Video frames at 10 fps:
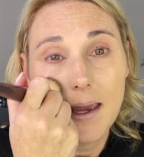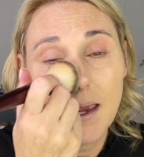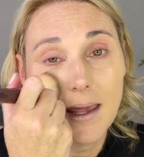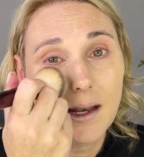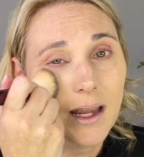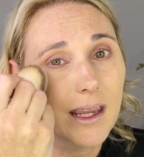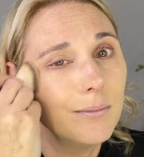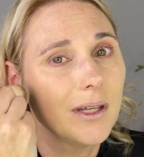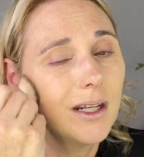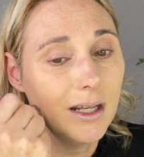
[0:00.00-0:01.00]
And I am
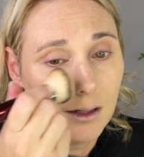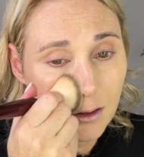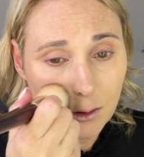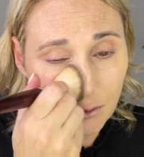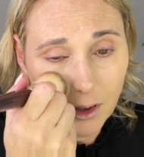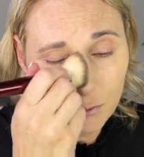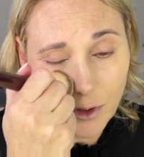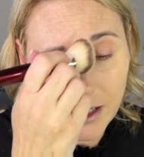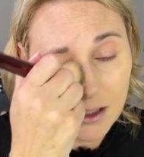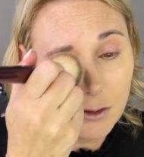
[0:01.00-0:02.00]
getting
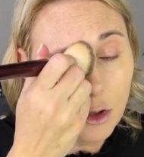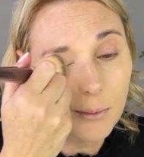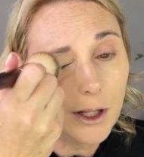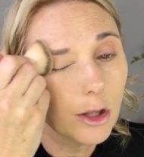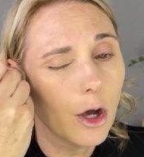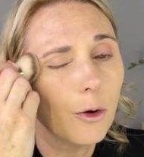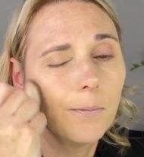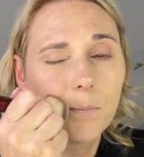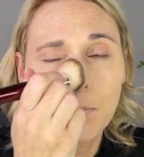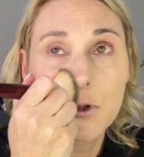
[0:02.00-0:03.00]
running a little bit low.
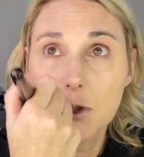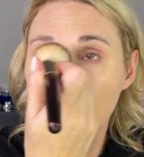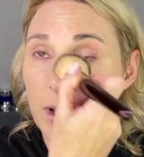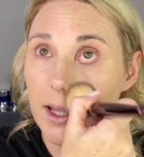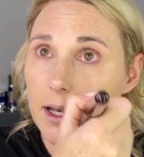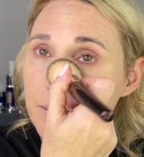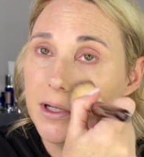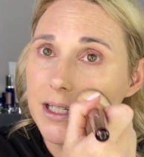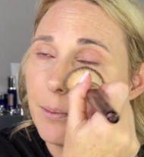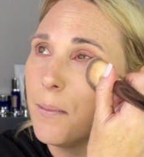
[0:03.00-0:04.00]
So I went ahead and
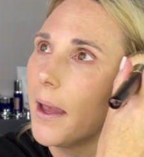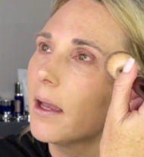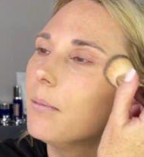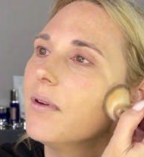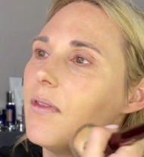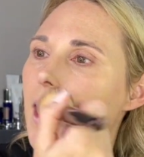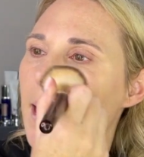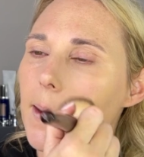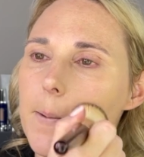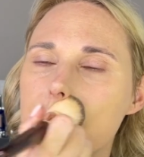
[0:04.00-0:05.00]
picked up a backup of
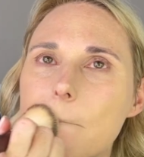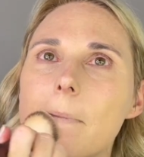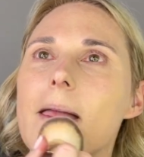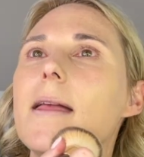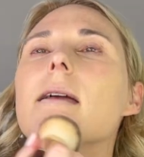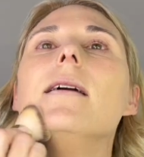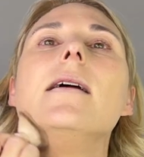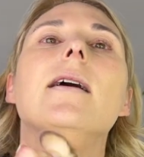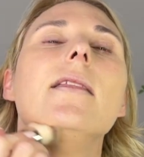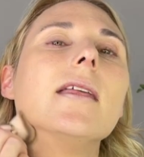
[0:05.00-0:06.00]
that.
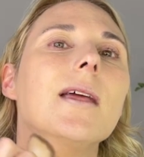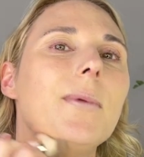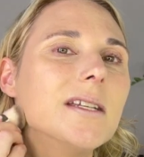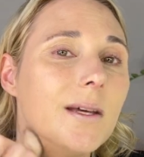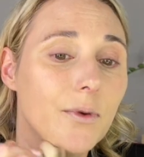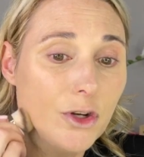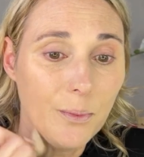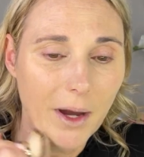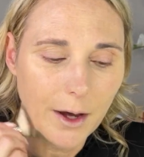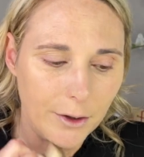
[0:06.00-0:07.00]
And then I picked up a new
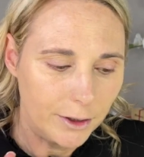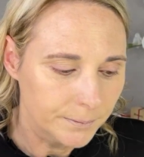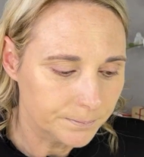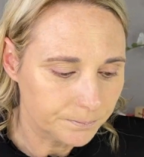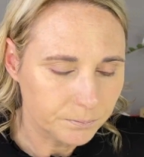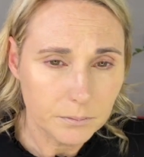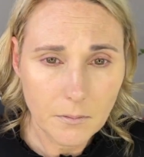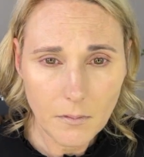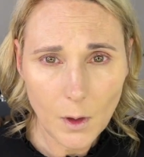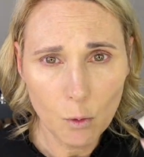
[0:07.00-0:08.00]
powder,
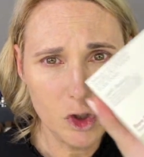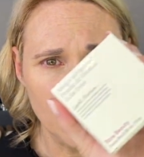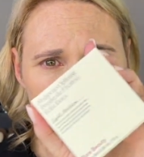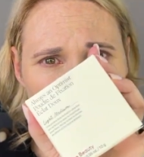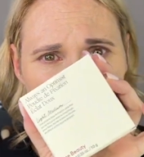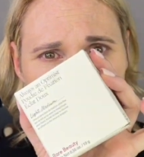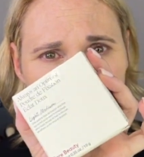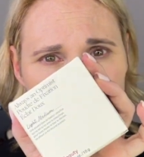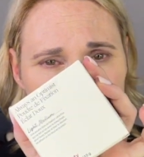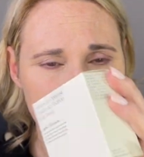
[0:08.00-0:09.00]
which we'll try today.
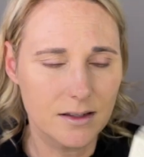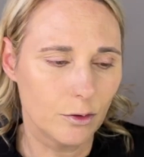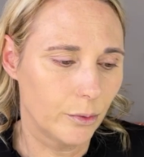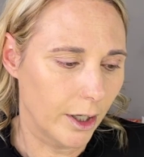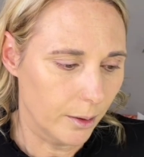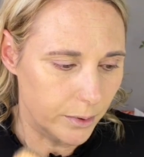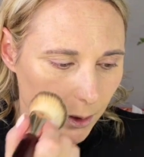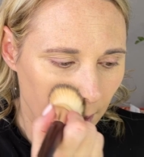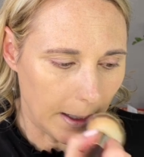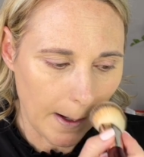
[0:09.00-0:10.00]
This is the Rare
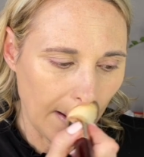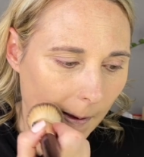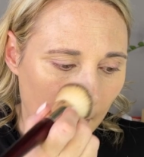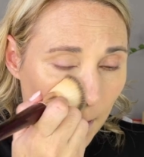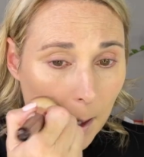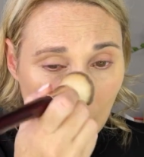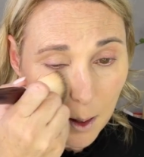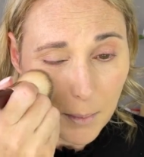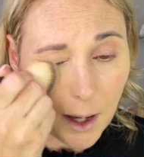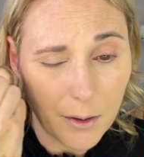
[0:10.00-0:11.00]
Beauty
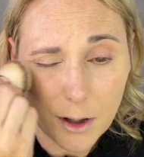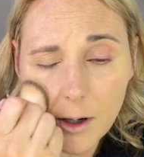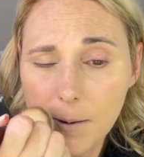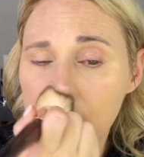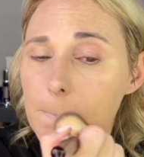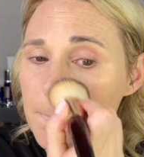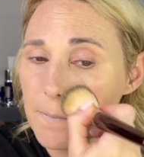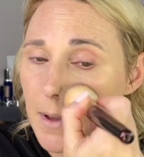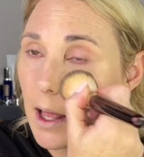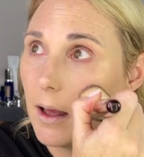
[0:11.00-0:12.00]
powder.
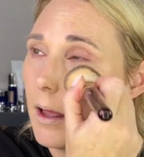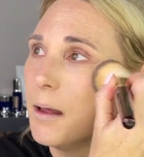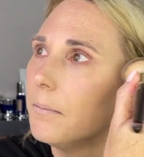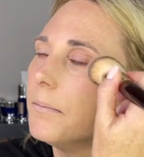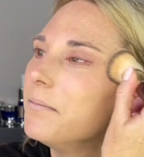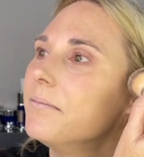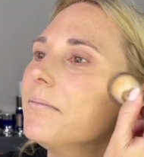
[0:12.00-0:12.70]
Um,